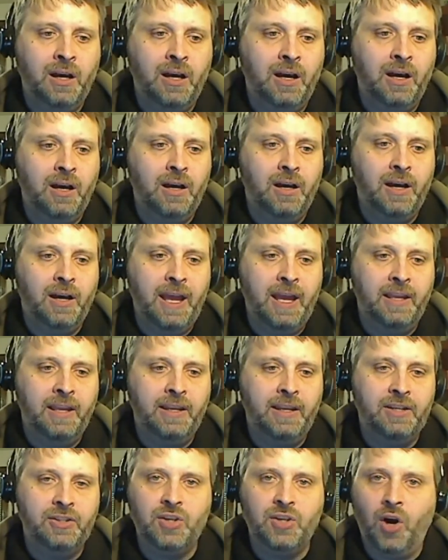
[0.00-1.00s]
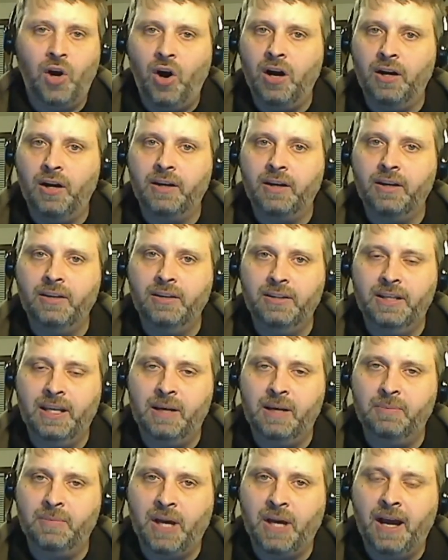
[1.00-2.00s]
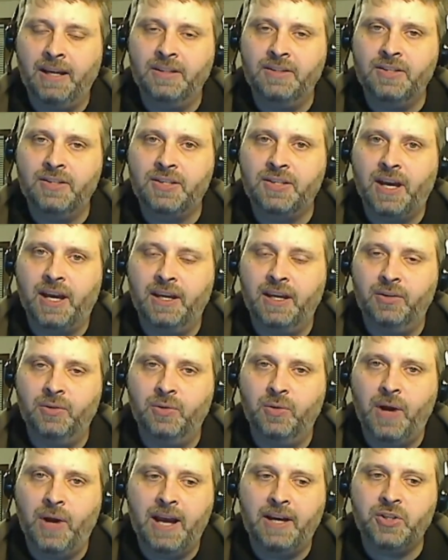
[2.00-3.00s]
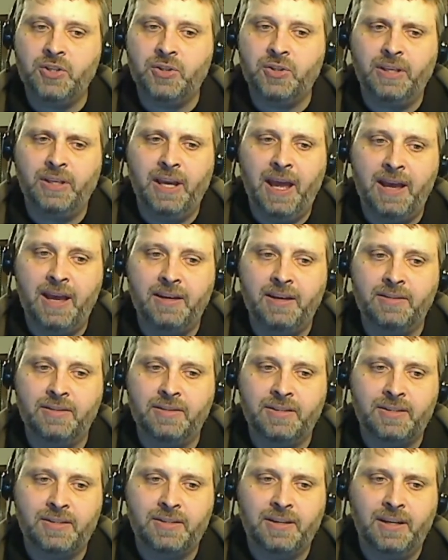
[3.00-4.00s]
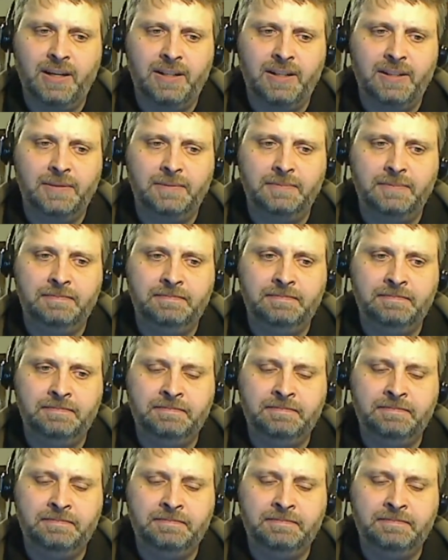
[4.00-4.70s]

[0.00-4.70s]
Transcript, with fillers: uh, and a dog named Einstein who actually has um,